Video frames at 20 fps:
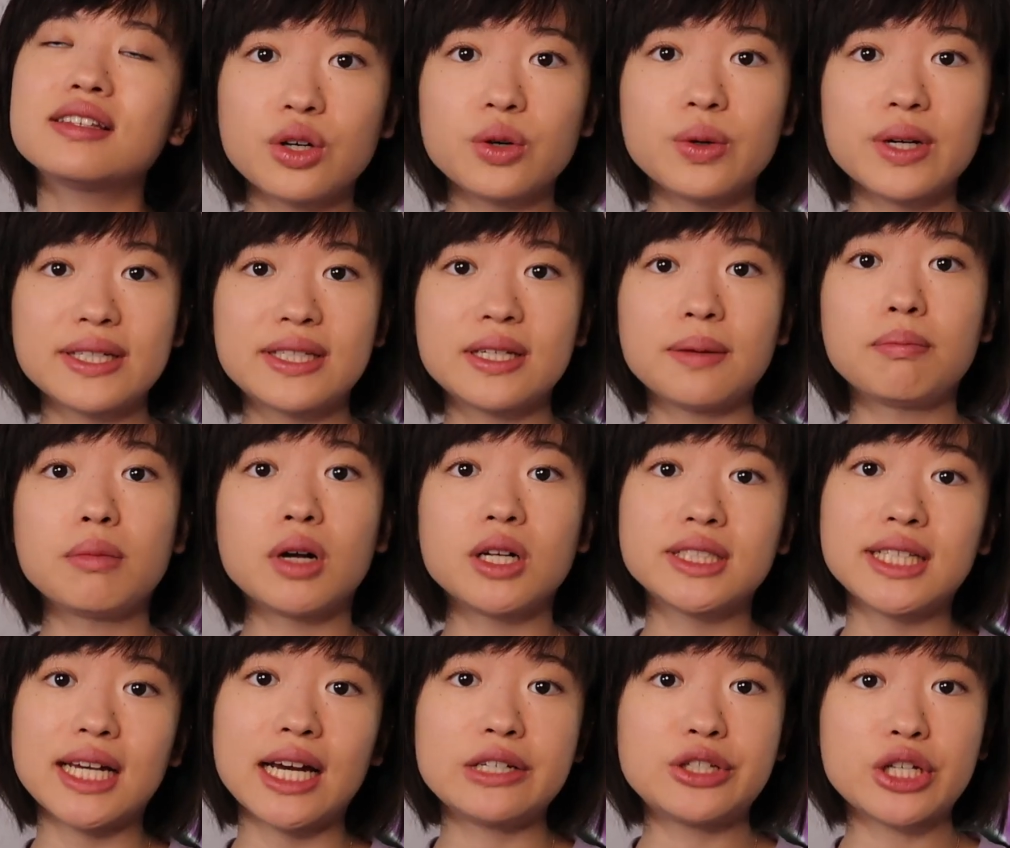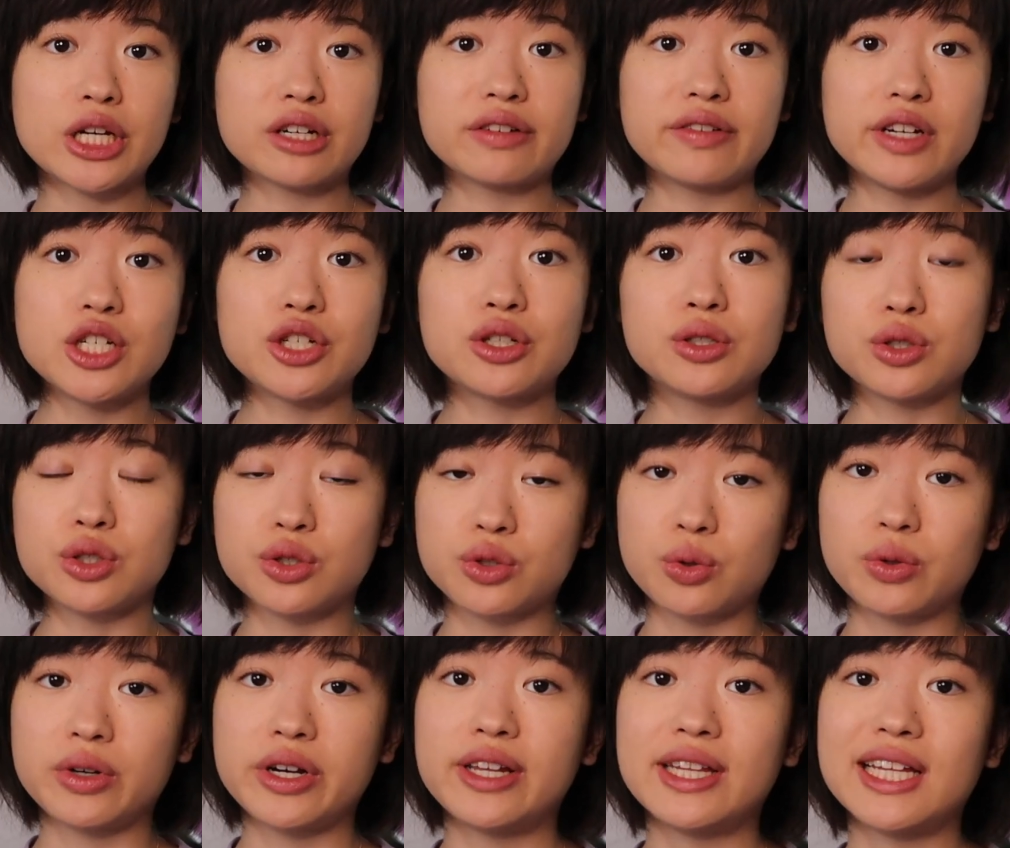So it's a multi-generational
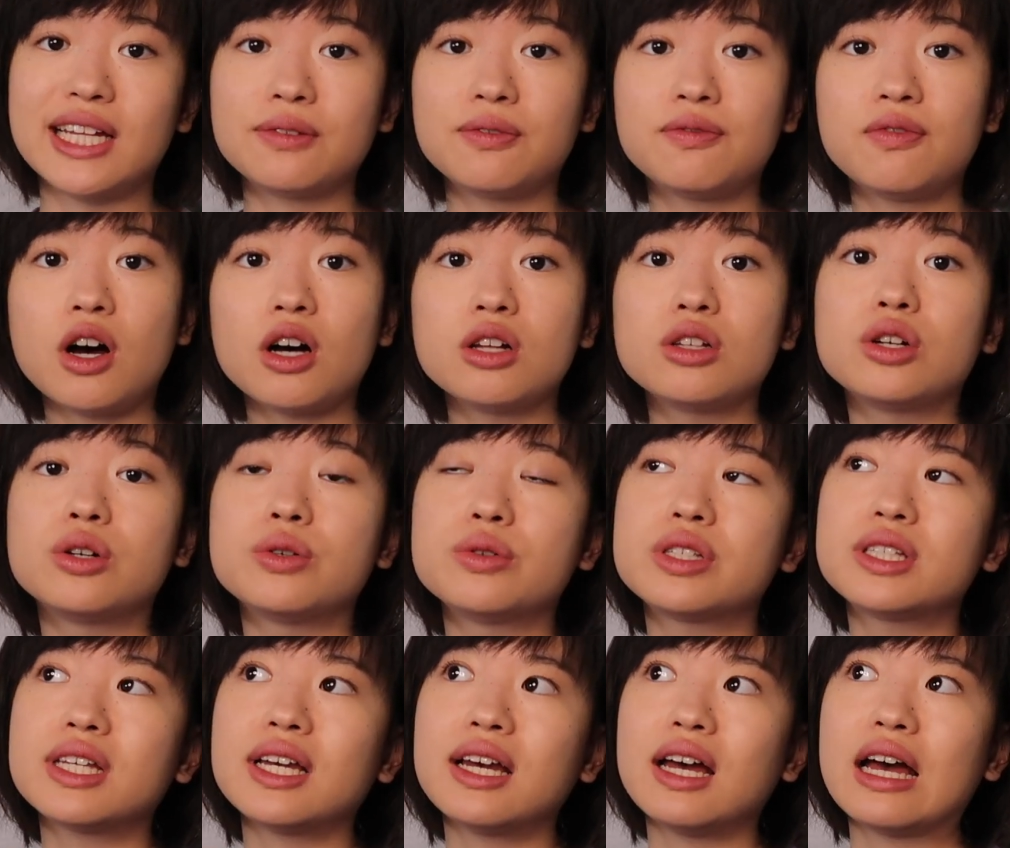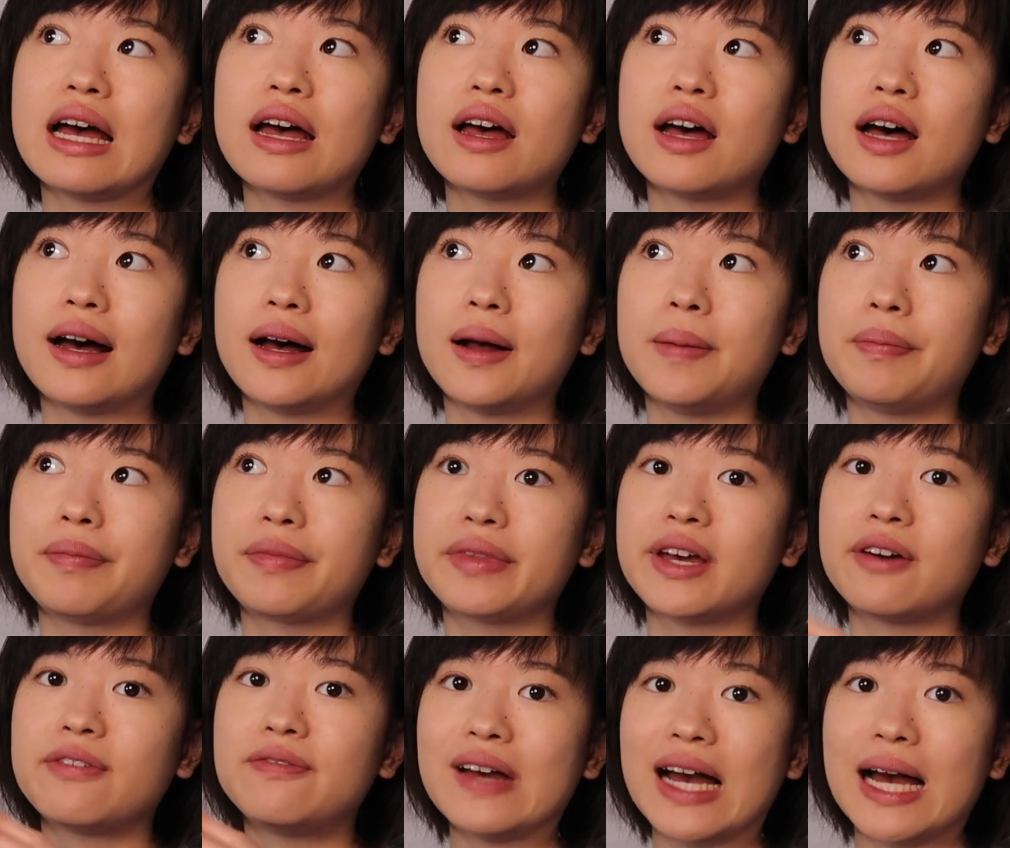story that follows
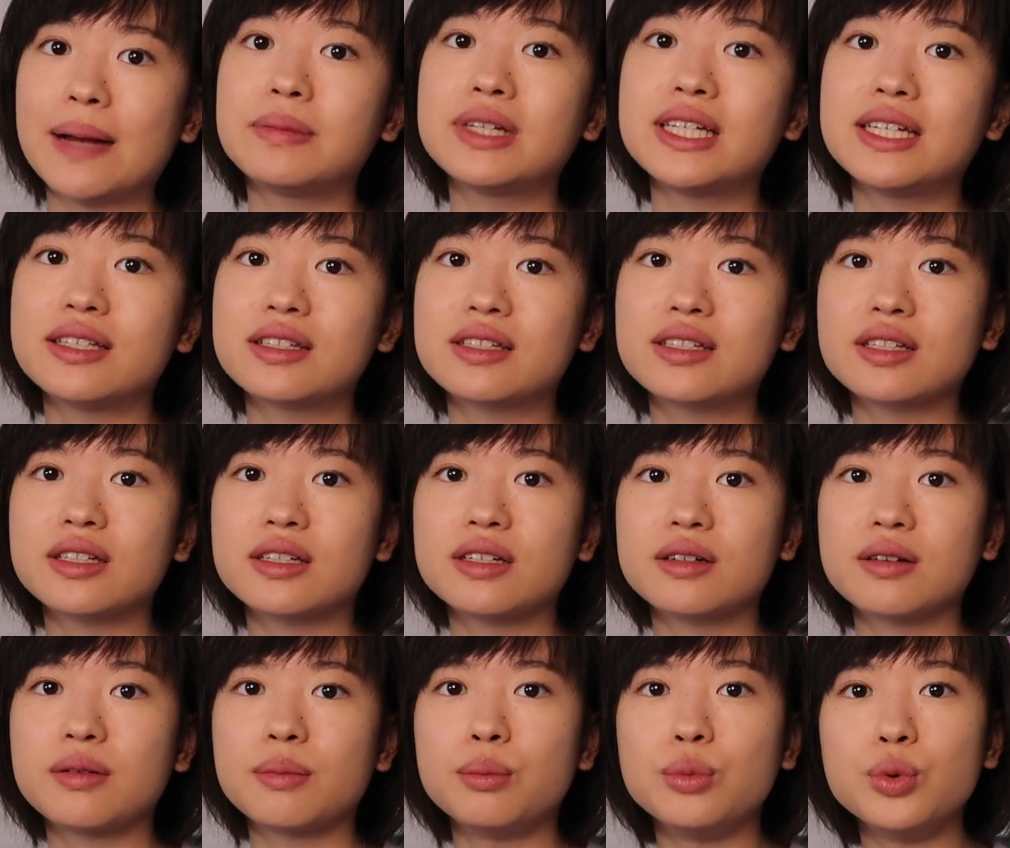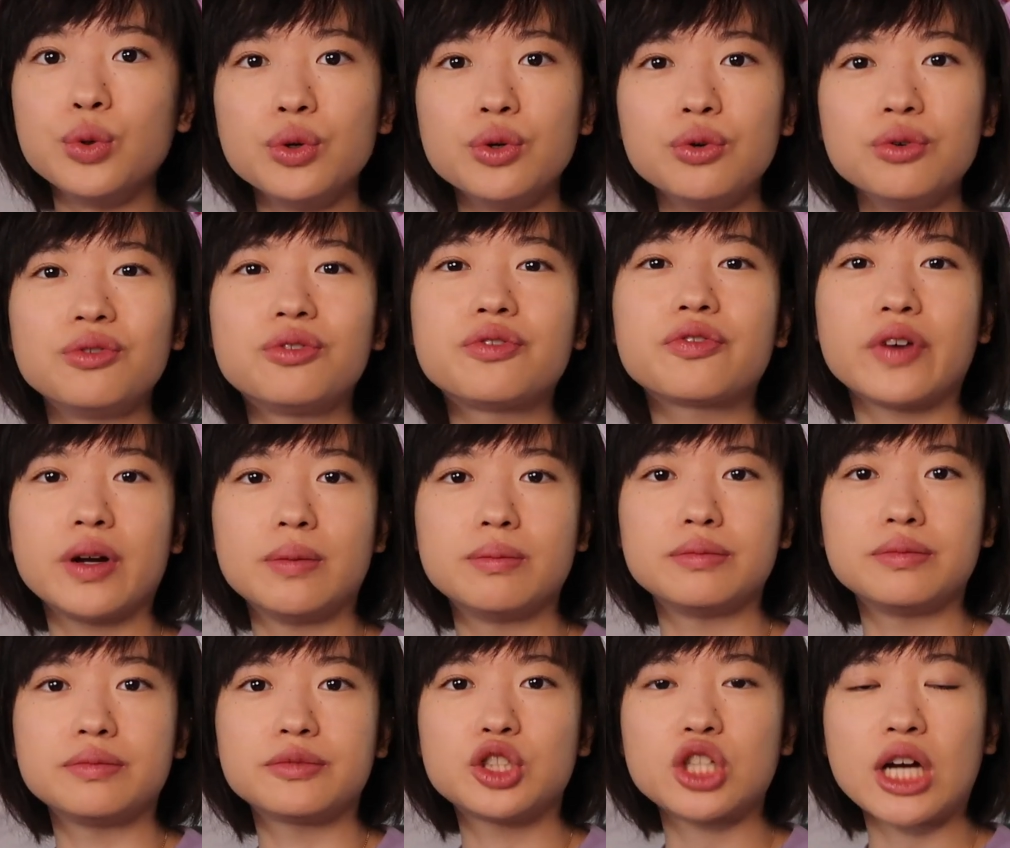a family's move
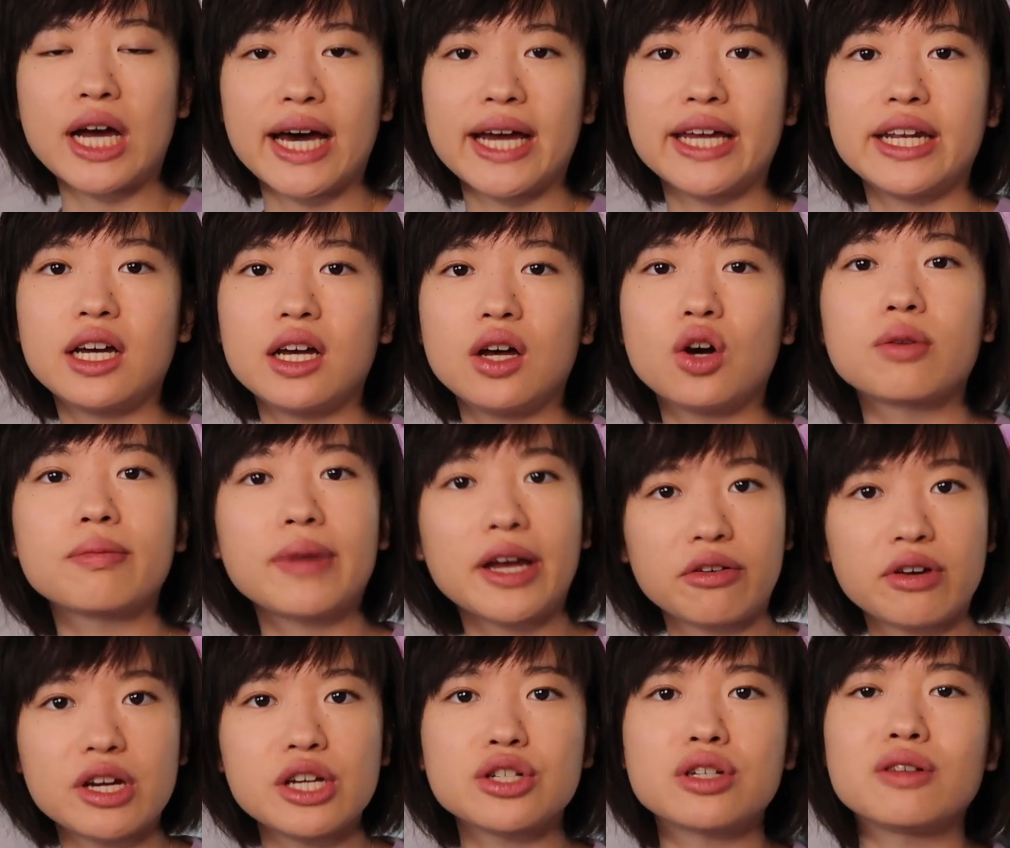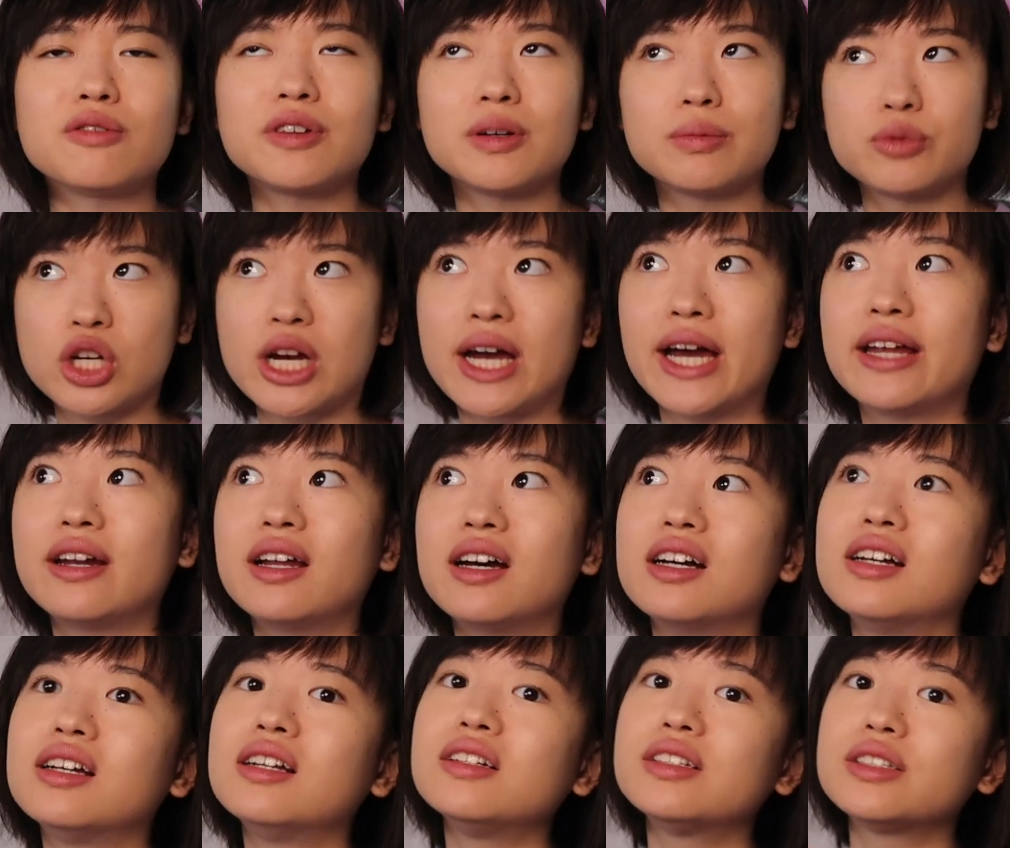from China, or migration from
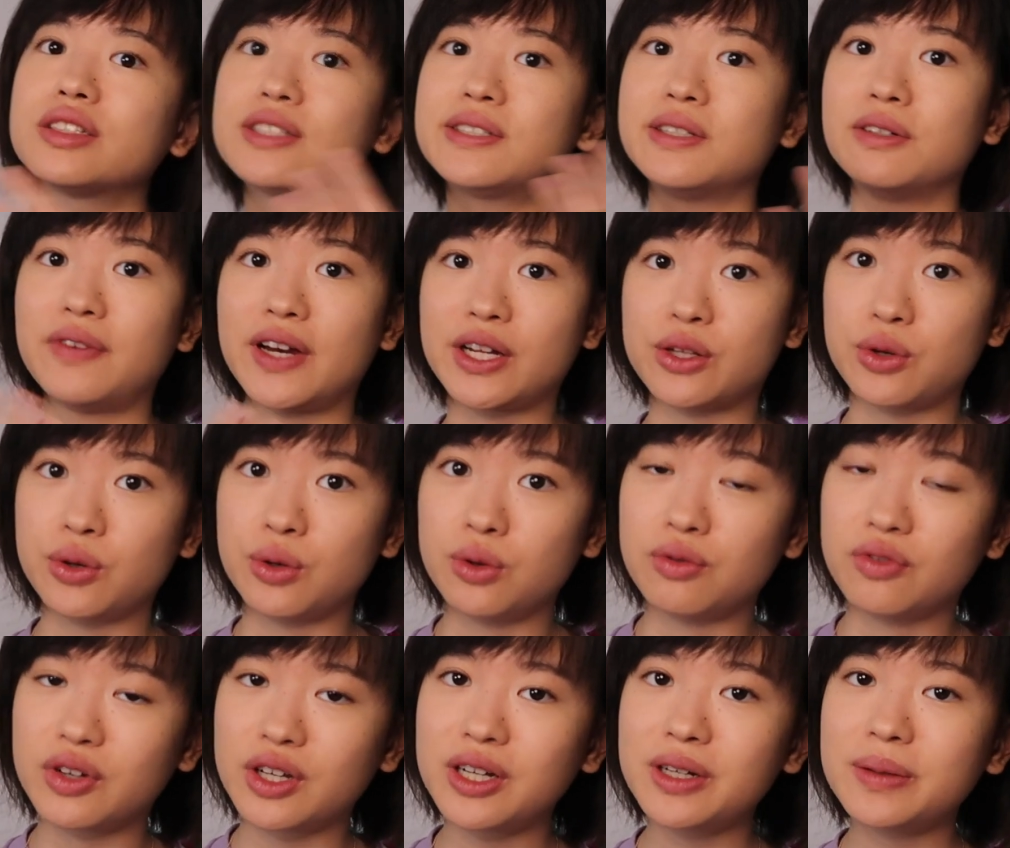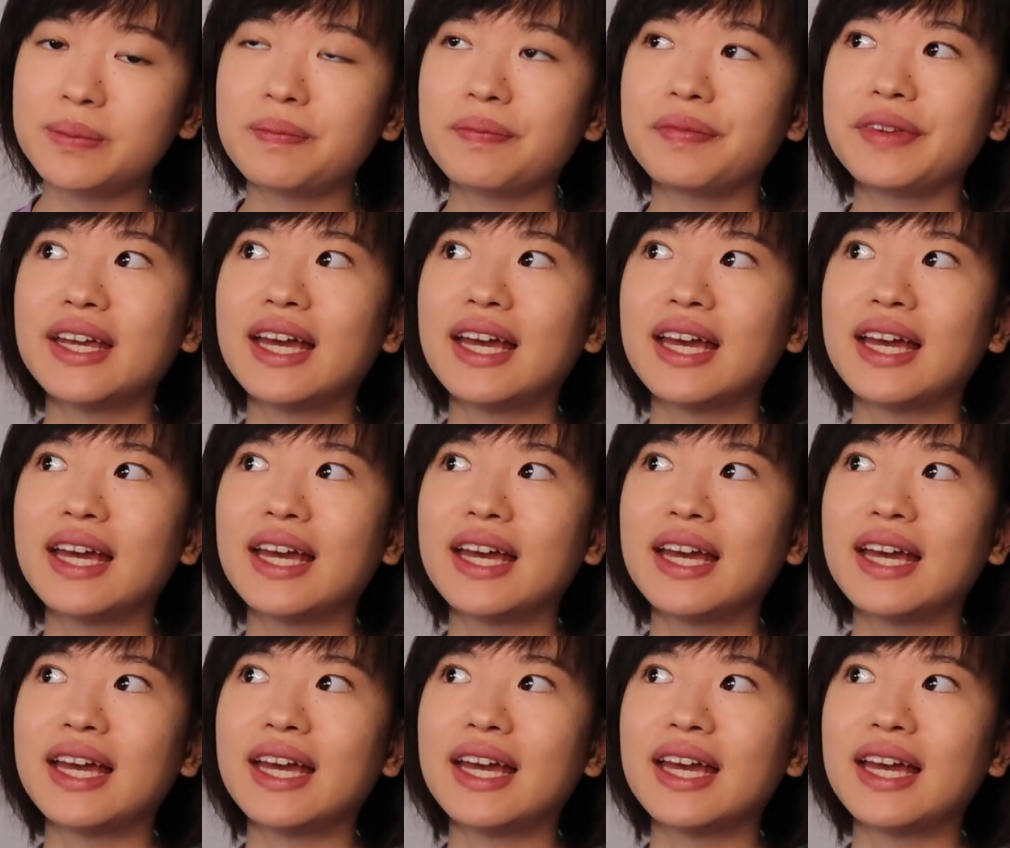China to Vancouver.